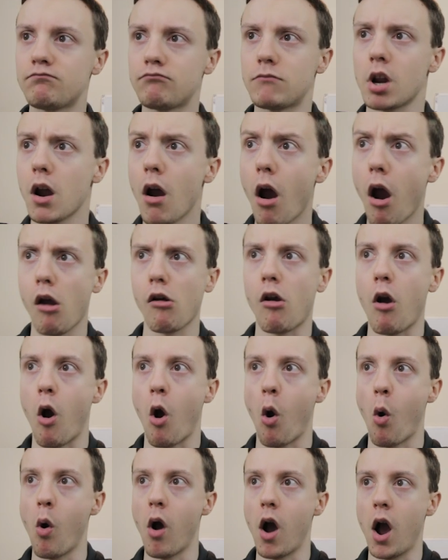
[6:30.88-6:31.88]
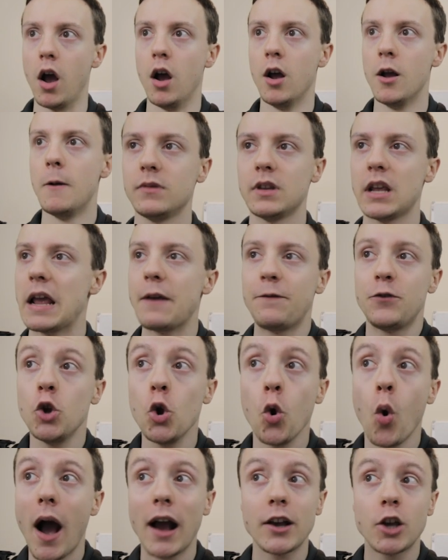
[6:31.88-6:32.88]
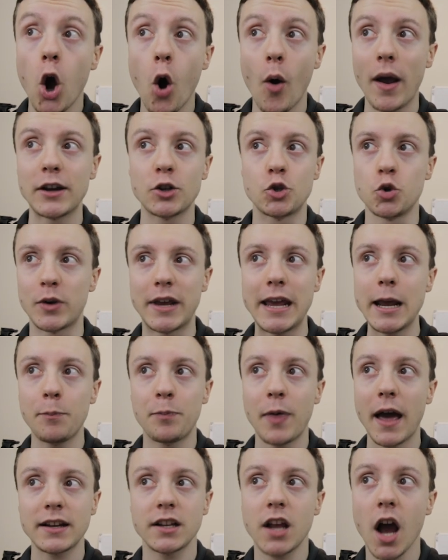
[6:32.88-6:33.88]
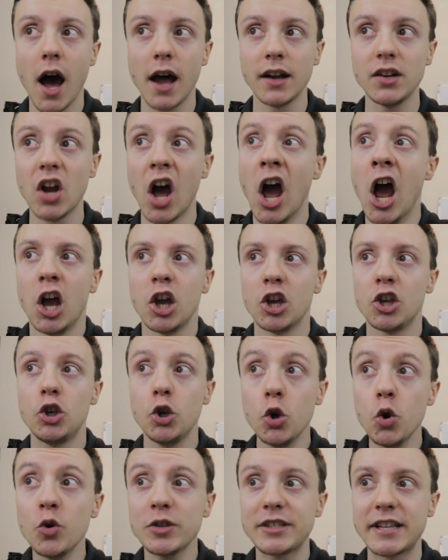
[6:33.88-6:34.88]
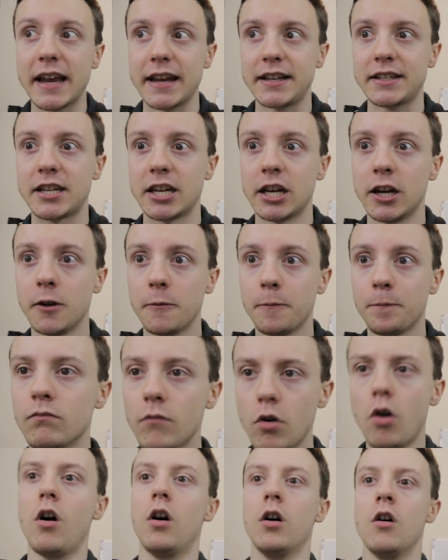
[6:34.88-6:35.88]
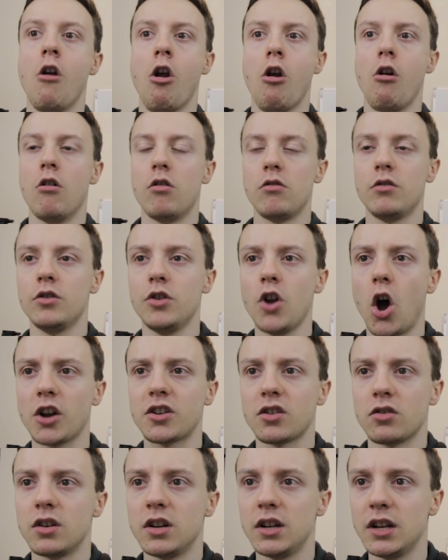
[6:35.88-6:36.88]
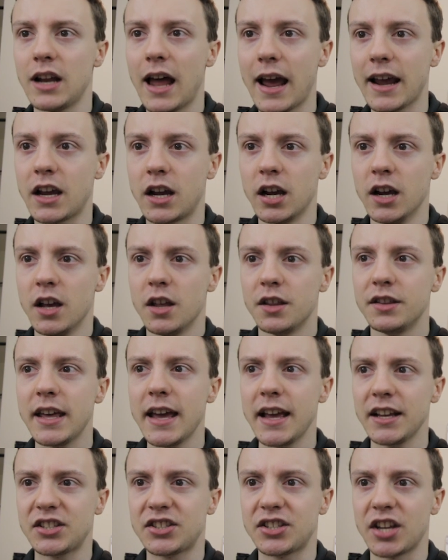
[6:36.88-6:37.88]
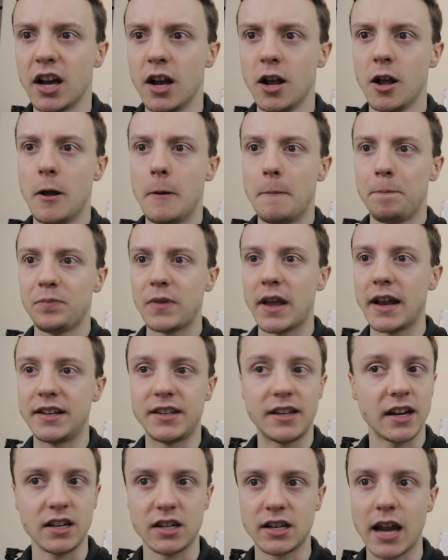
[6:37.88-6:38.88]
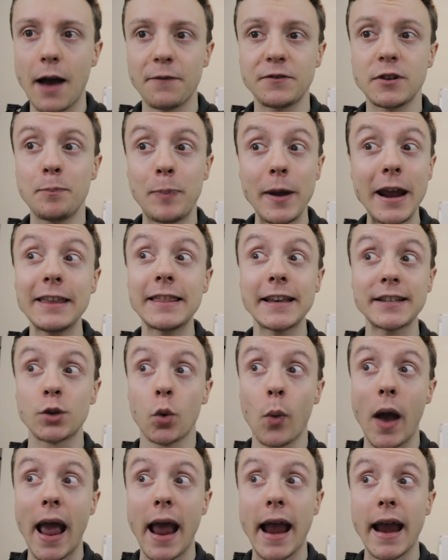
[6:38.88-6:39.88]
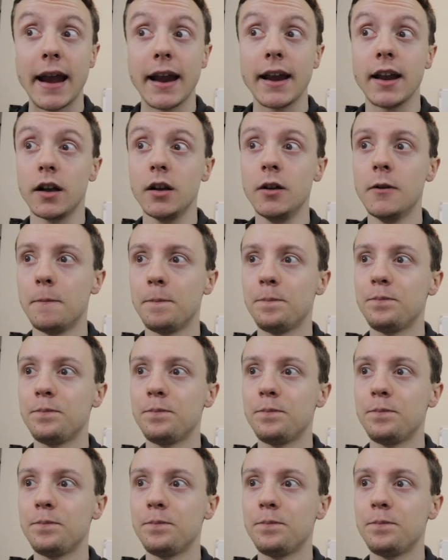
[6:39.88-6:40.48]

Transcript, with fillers: Diego, if you are going to keep that gun, use it. Oh, not like this. It didn't have to be this way.